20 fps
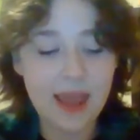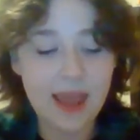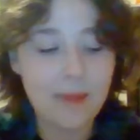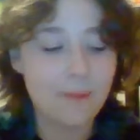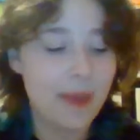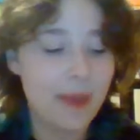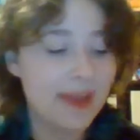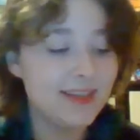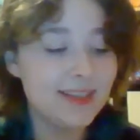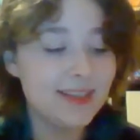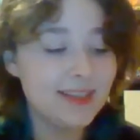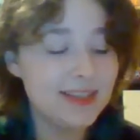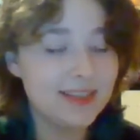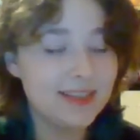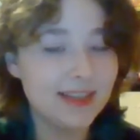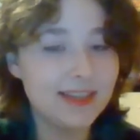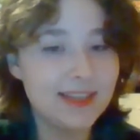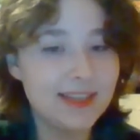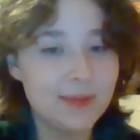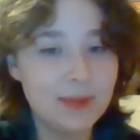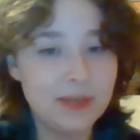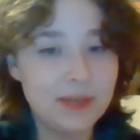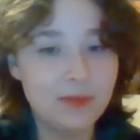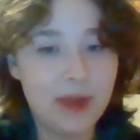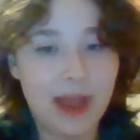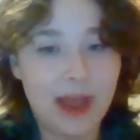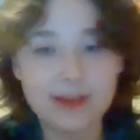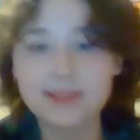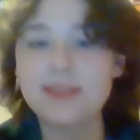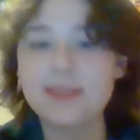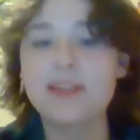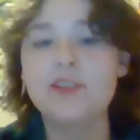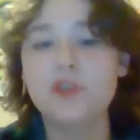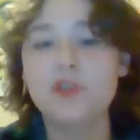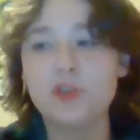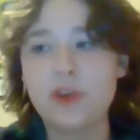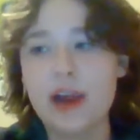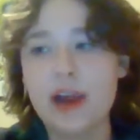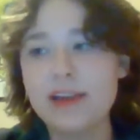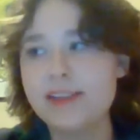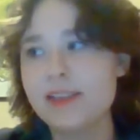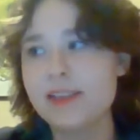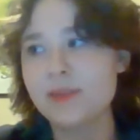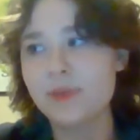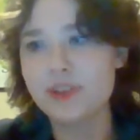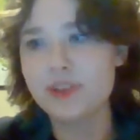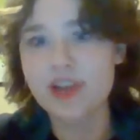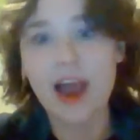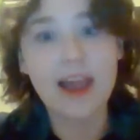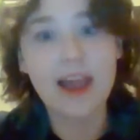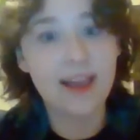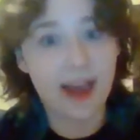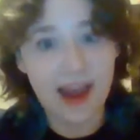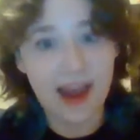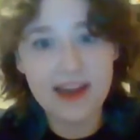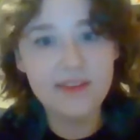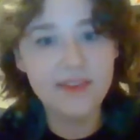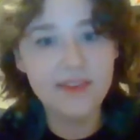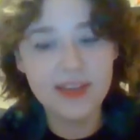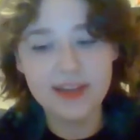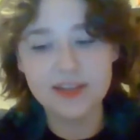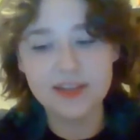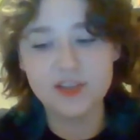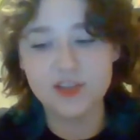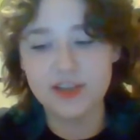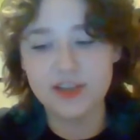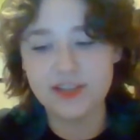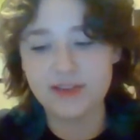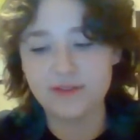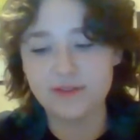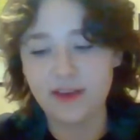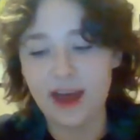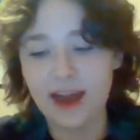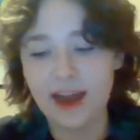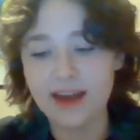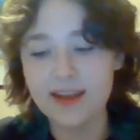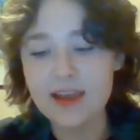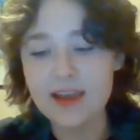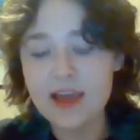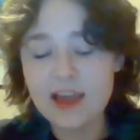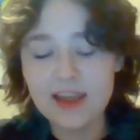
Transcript: And basically sends him into an existential crisis, which I kind of think is justified,